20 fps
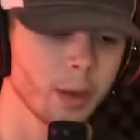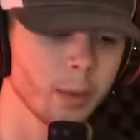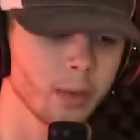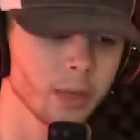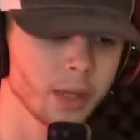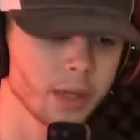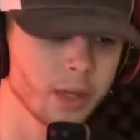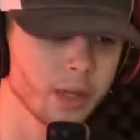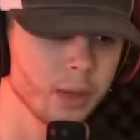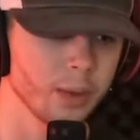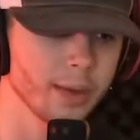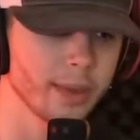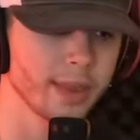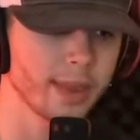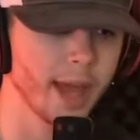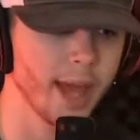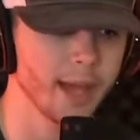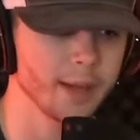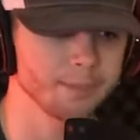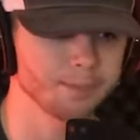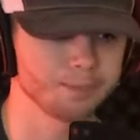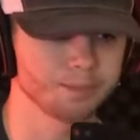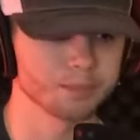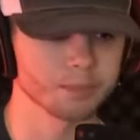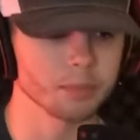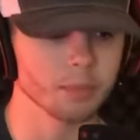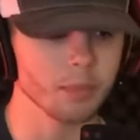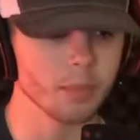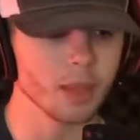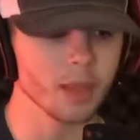wanted to do with that
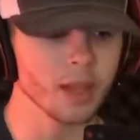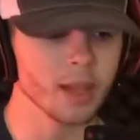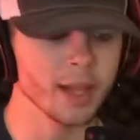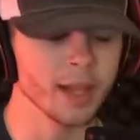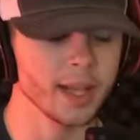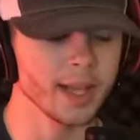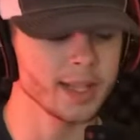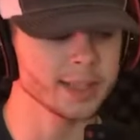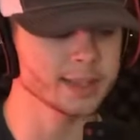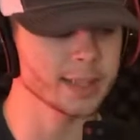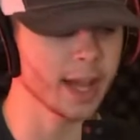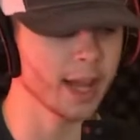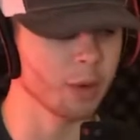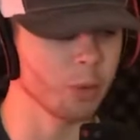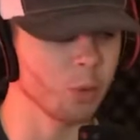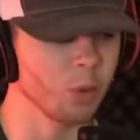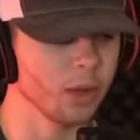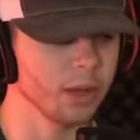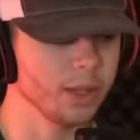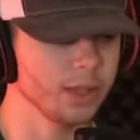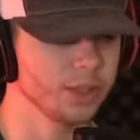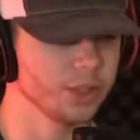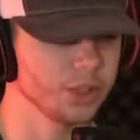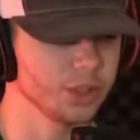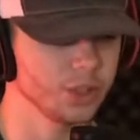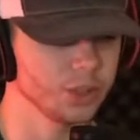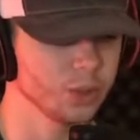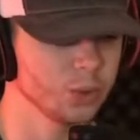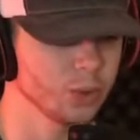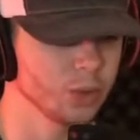is I wanted
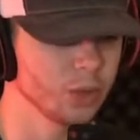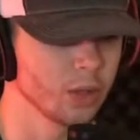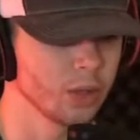to